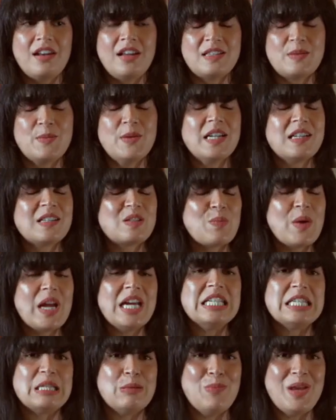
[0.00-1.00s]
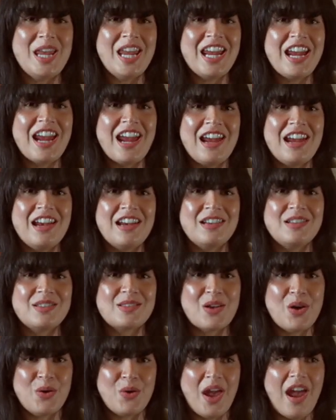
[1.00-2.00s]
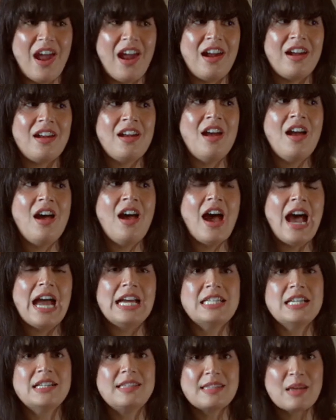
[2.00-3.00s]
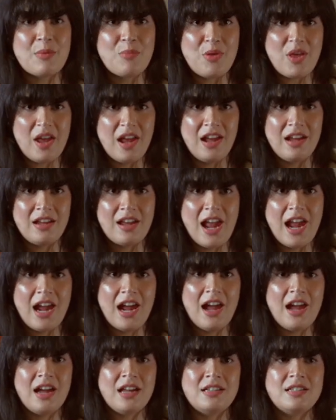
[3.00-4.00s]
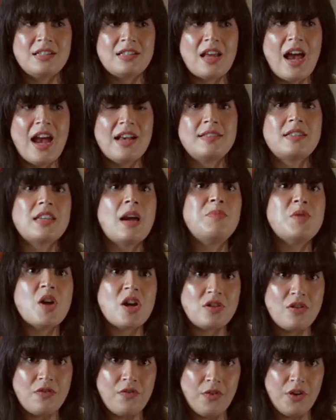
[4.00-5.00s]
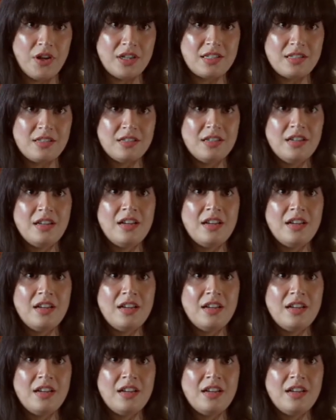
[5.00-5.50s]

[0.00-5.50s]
it's been explained to me is, okay, I did something and I stepped on your foot.